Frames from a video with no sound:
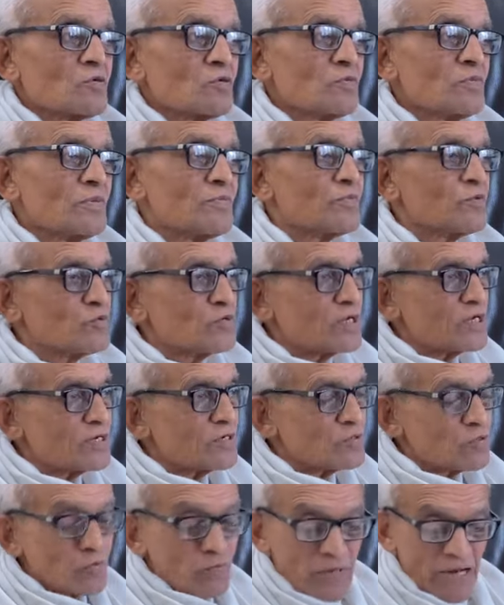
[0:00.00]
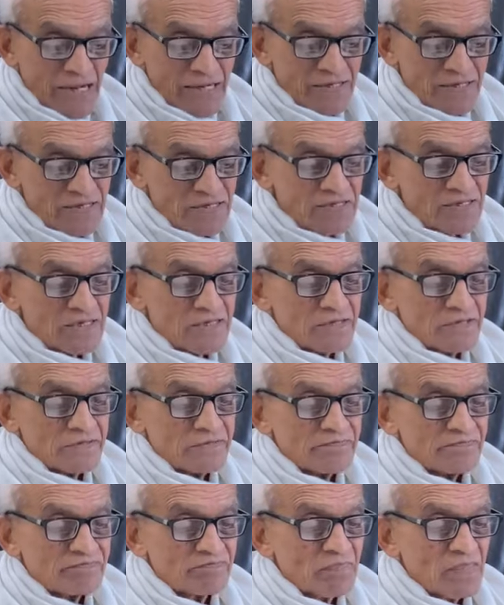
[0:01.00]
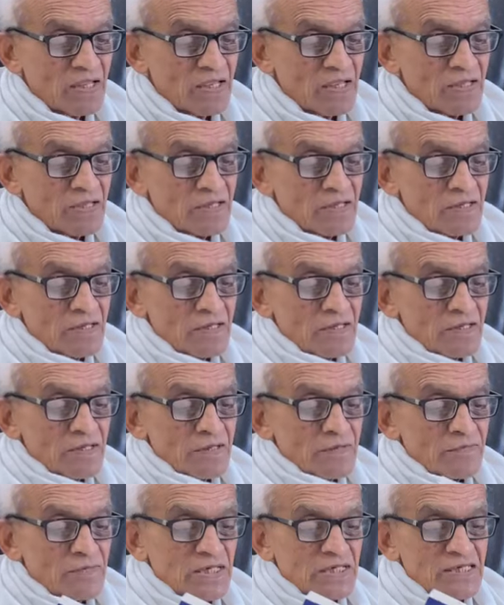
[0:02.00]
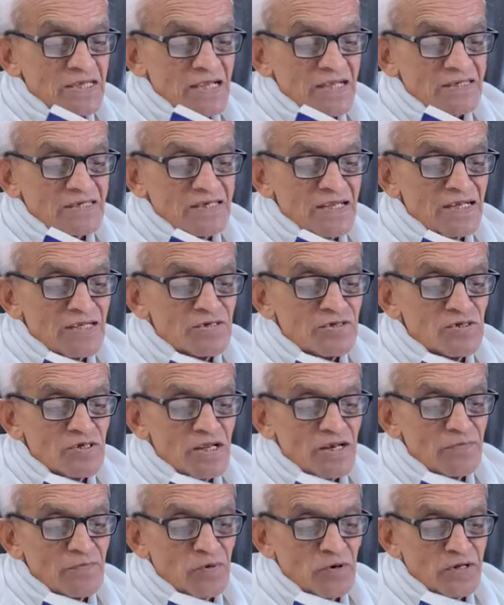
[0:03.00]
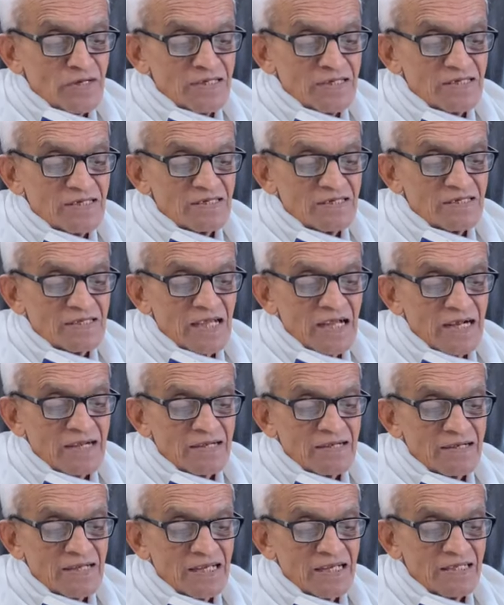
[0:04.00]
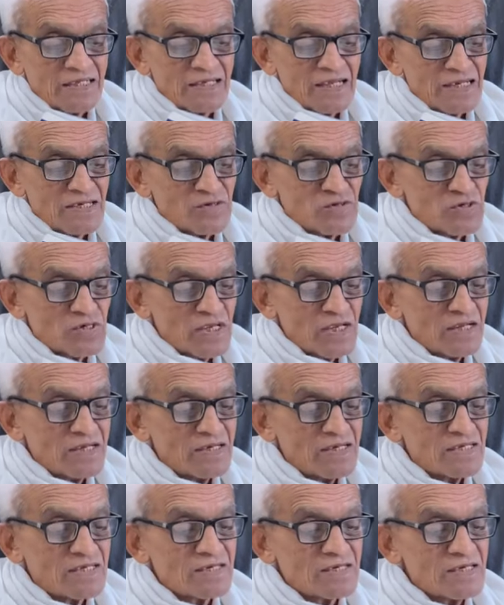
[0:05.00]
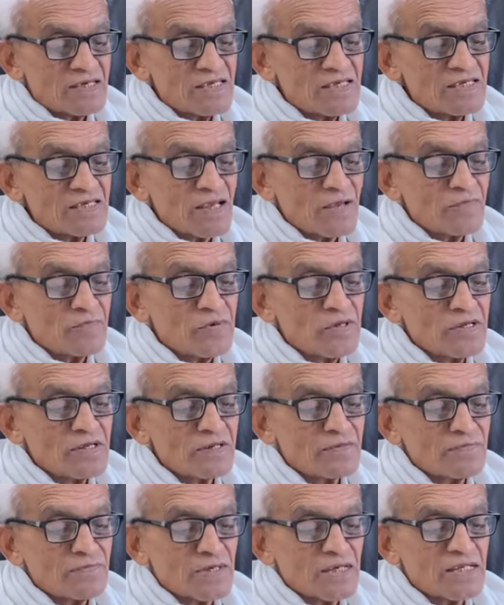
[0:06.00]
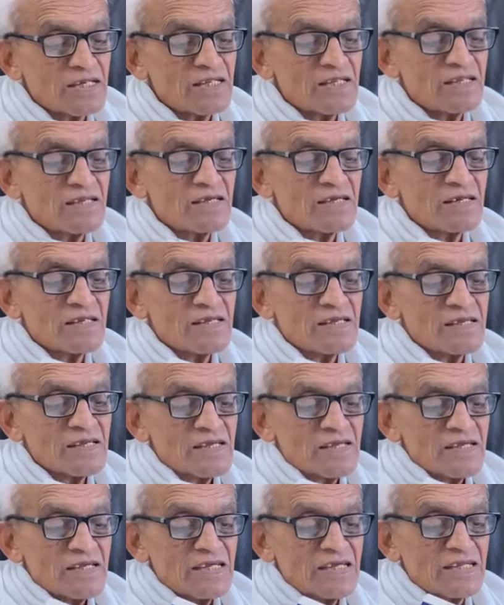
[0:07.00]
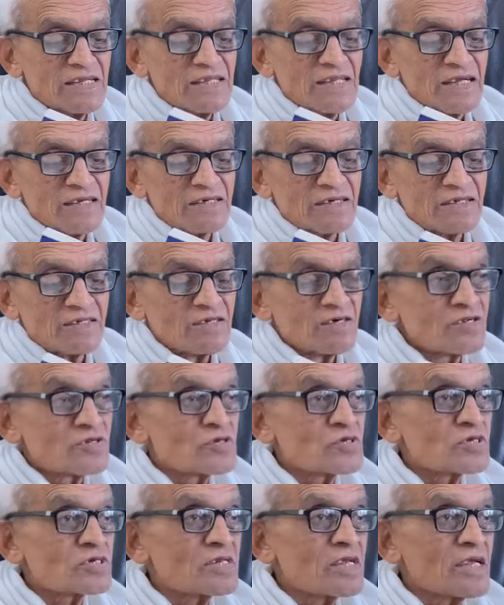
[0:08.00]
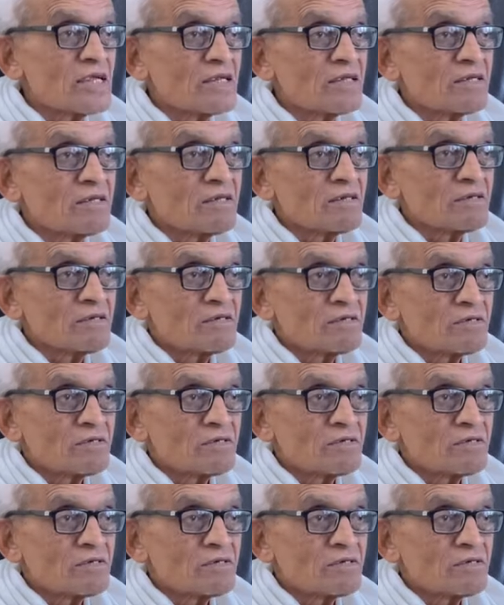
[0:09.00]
to be put into practice. But the essential point is that death and sickness disappear materially in that other state.